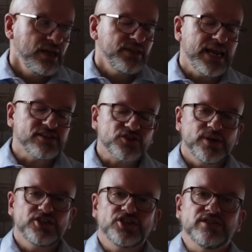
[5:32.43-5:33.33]
The next
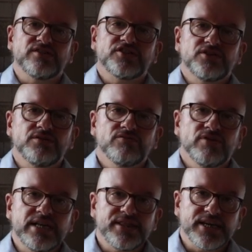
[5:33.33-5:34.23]
question to
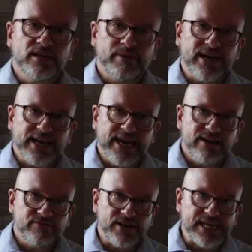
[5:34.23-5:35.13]
really think about
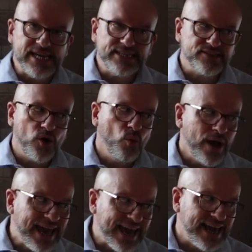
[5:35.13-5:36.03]
carefully is
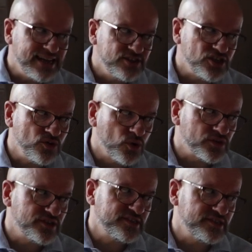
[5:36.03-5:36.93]
where do you
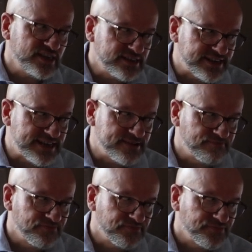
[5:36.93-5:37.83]
want to study?
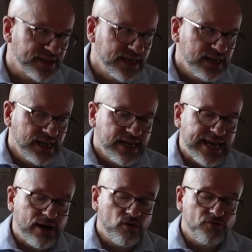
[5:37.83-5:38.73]

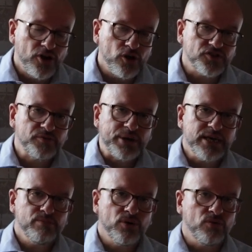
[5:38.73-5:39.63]
Now, for lots of
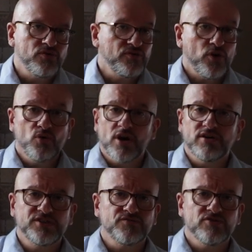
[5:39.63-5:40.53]
people, for all
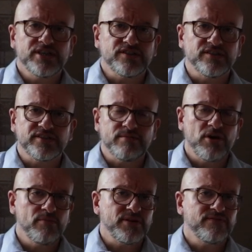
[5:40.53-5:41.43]
kinds of reasons, it
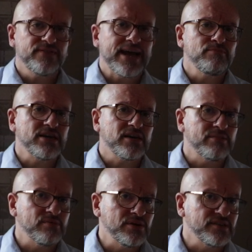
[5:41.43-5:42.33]
might be family
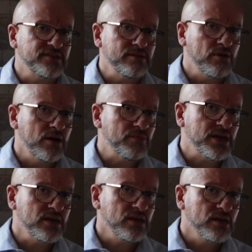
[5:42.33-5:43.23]
commitments, it might
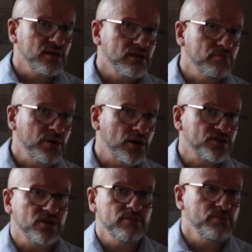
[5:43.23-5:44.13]
be
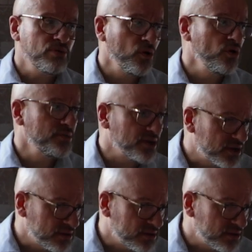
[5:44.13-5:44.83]
part-time employment